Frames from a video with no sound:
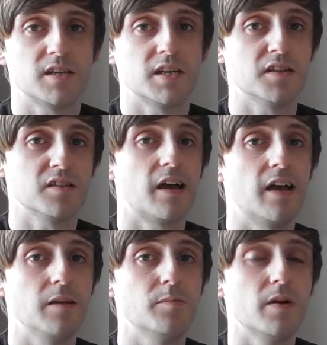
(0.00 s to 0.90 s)
And at the
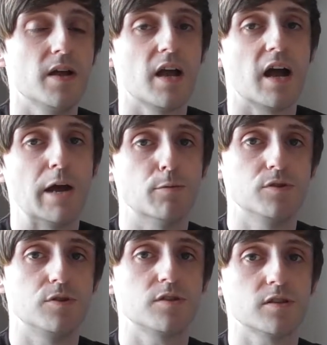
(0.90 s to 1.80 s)
time, I
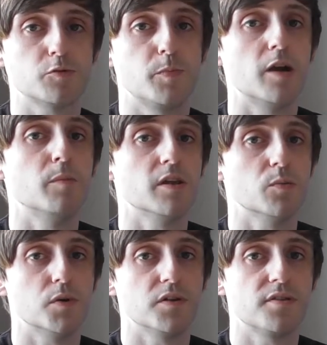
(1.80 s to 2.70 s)
was just
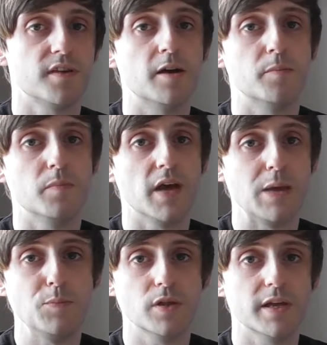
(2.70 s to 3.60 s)
experimenting with um,
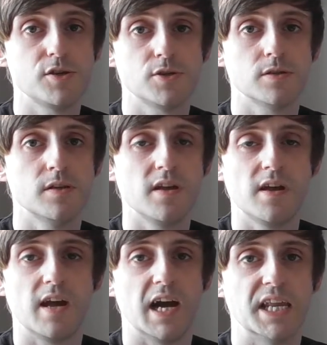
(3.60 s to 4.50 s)
emulation,
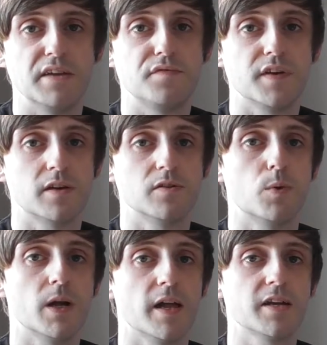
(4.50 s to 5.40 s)
and I figured,
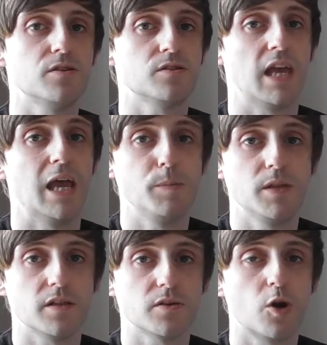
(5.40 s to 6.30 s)
well, I can just
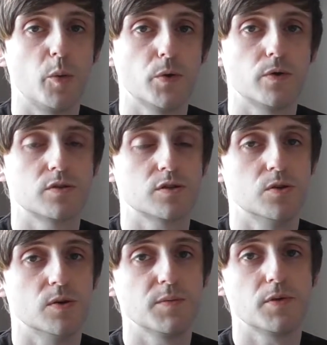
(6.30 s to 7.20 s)
emulate the Commodore,
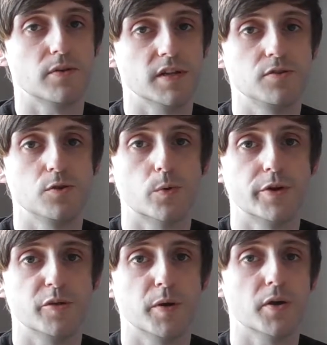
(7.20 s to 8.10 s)
so I'm not really too
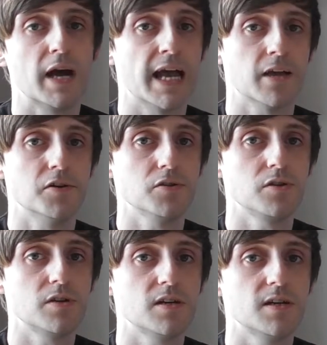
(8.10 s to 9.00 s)
worried about hanging on
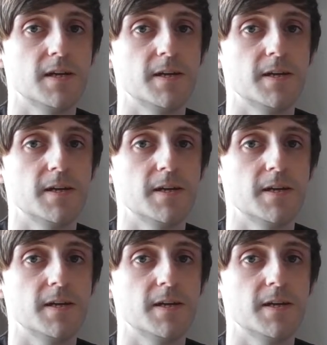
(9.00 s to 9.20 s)
to it.